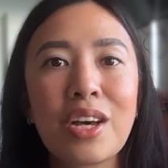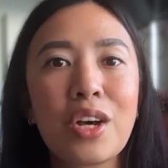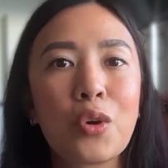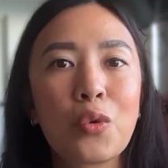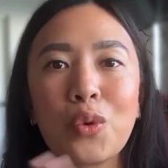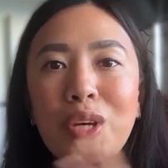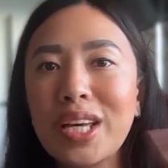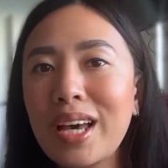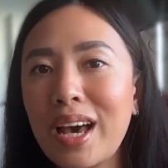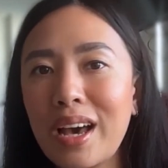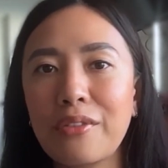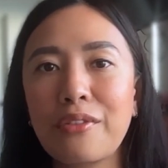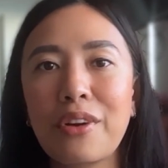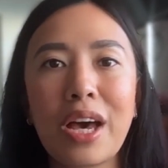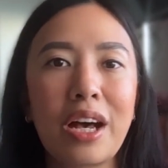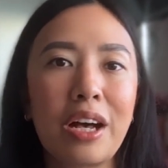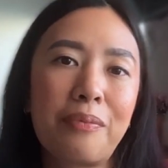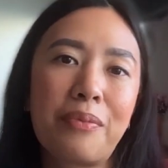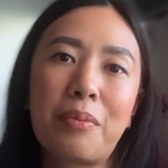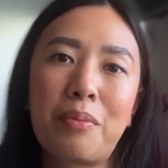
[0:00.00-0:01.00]
We have
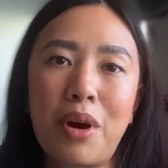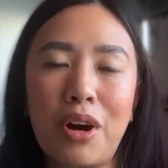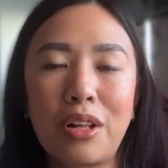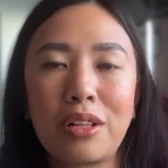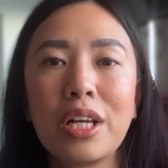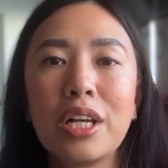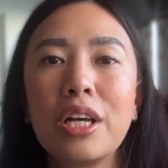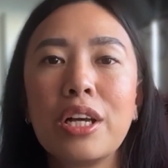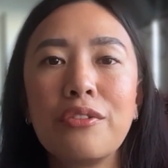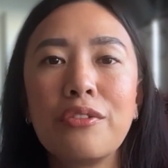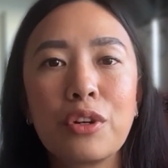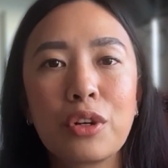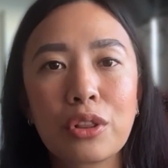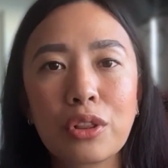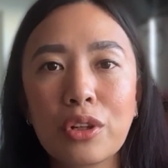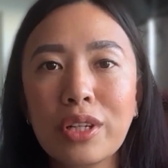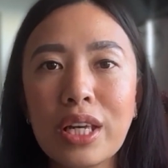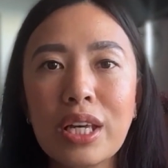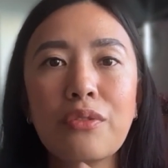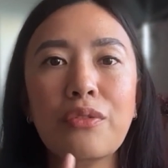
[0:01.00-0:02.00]
helped them all. If you're
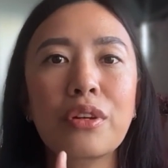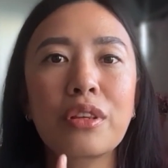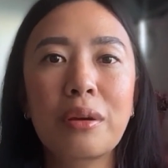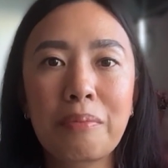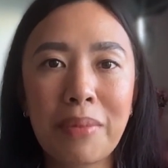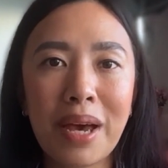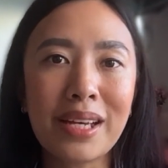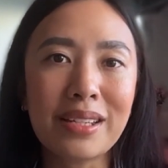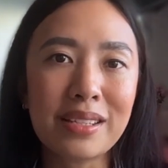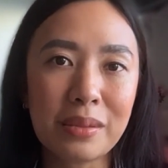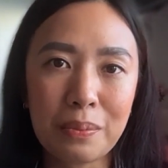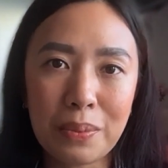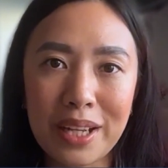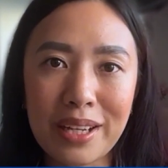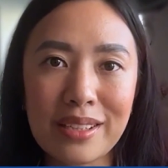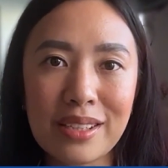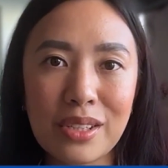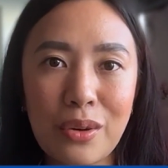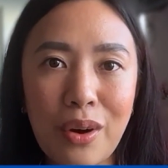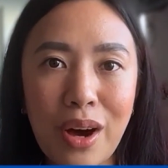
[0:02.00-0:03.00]
looking for the best place
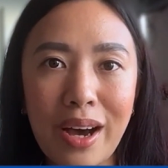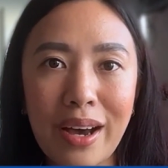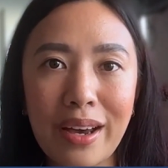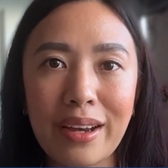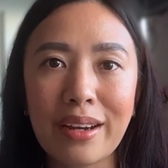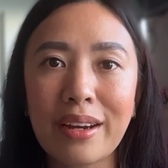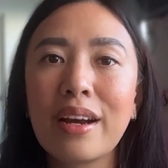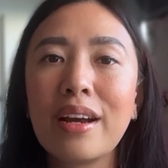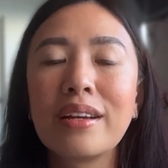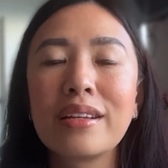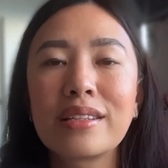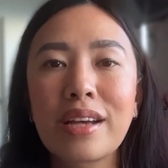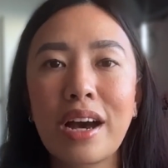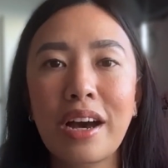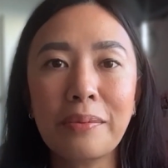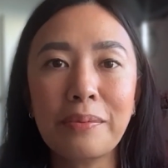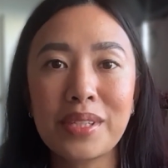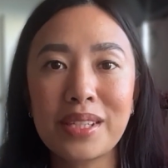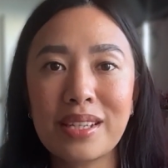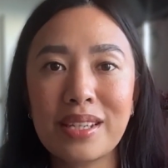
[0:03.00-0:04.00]
to hire
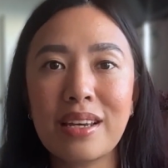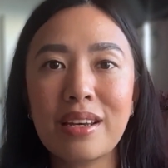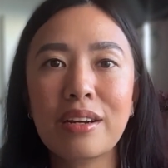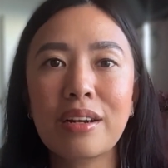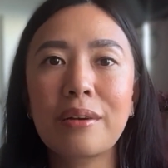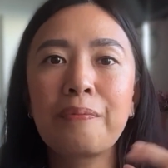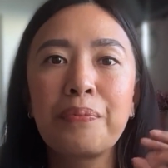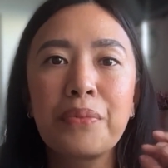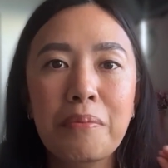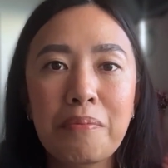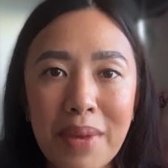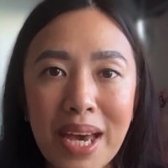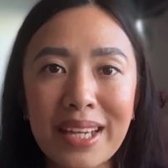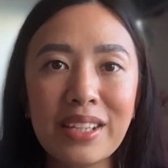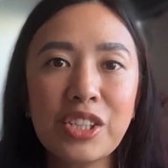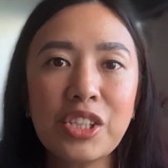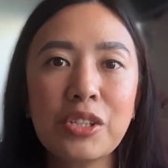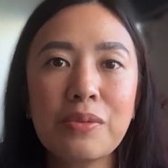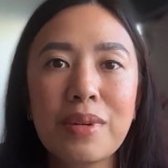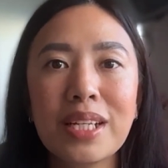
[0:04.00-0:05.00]
top tier
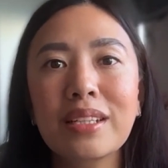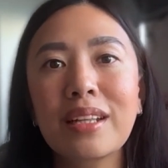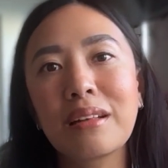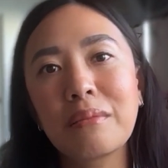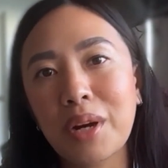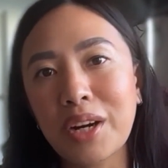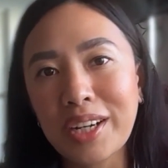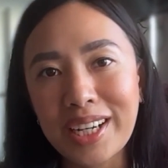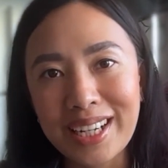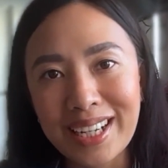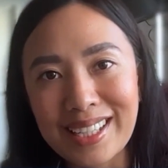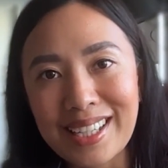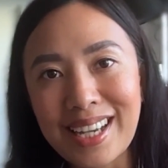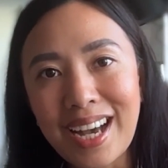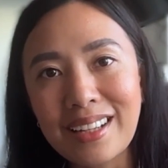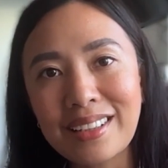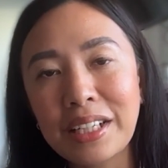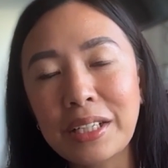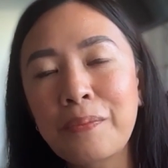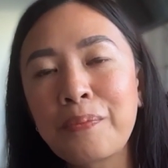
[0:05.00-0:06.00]
management and marketing
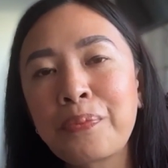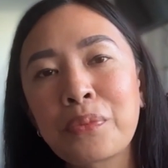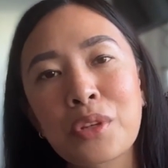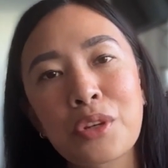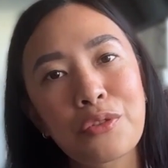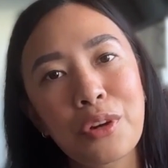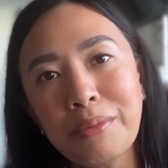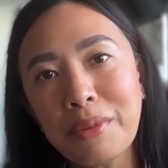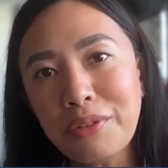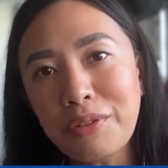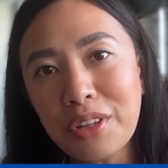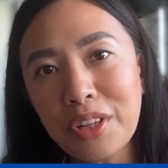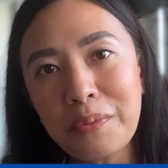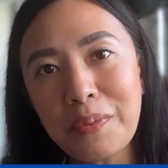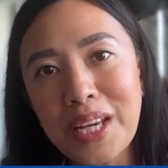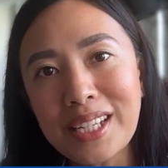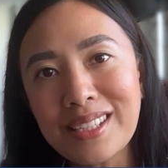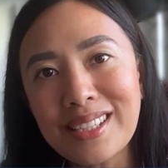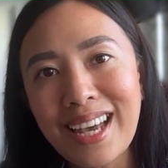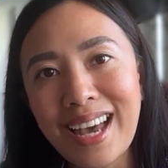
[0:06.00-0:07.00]
talent from the
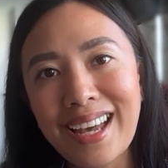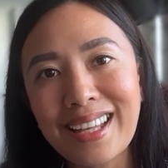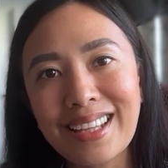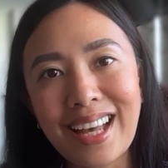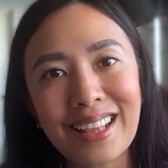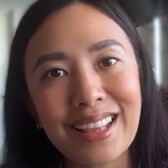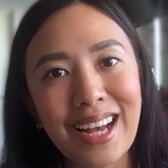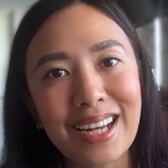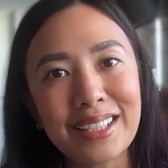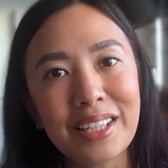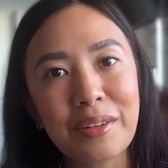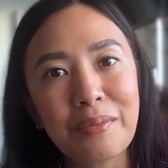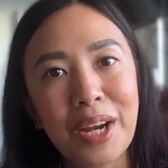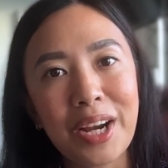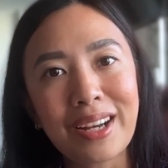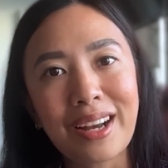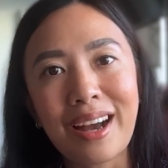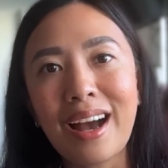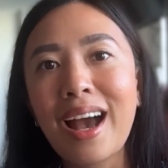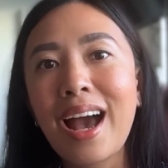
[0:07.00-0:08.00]
Philippines and Latin
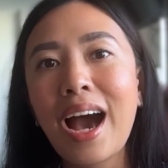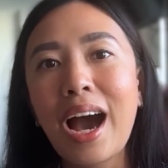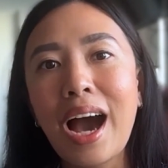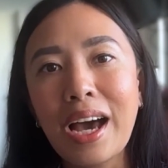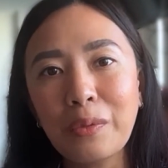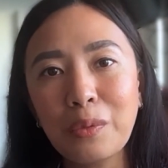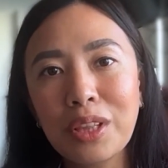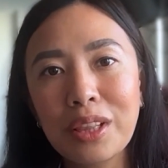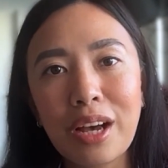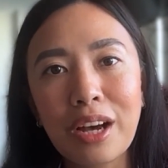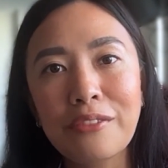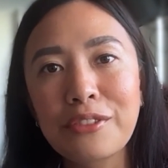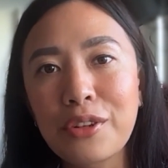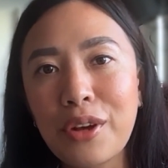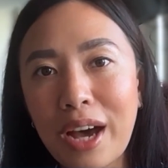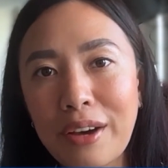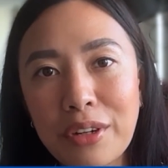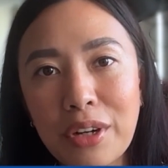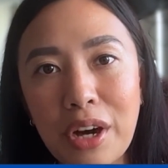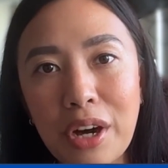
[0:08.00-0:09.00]
America, I would love to
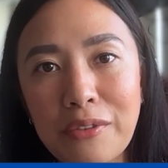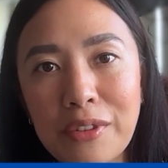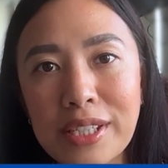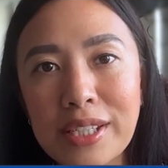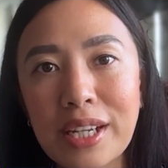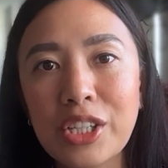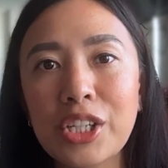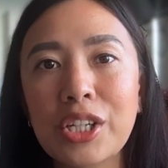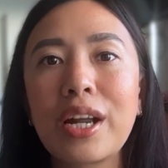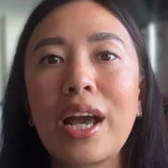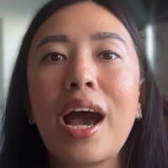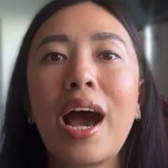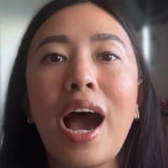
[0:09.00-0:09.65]
have a conversation.